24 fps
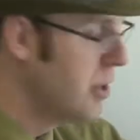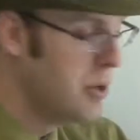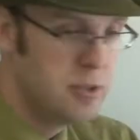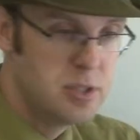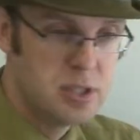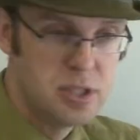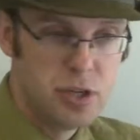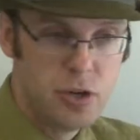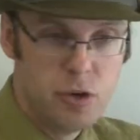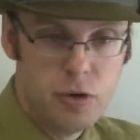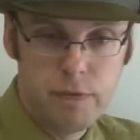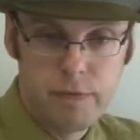
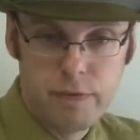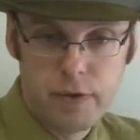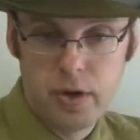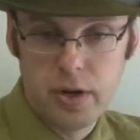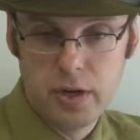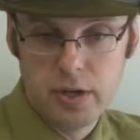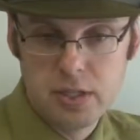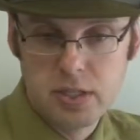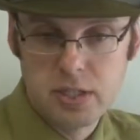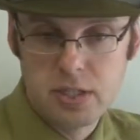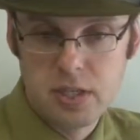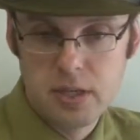those two
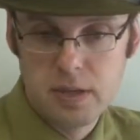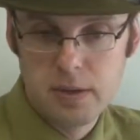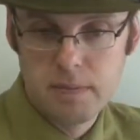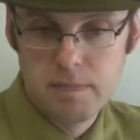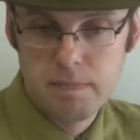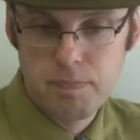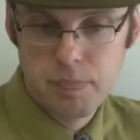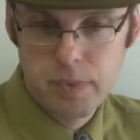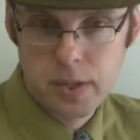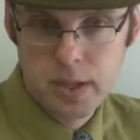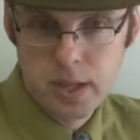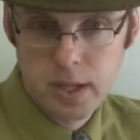first.
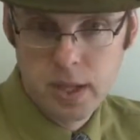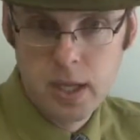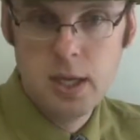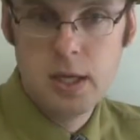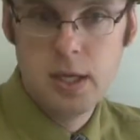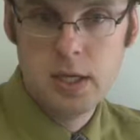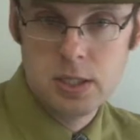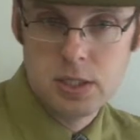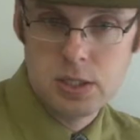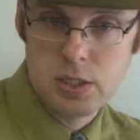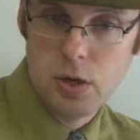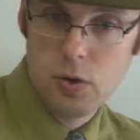
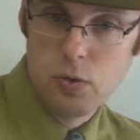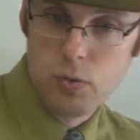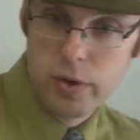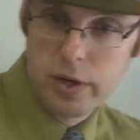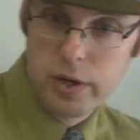So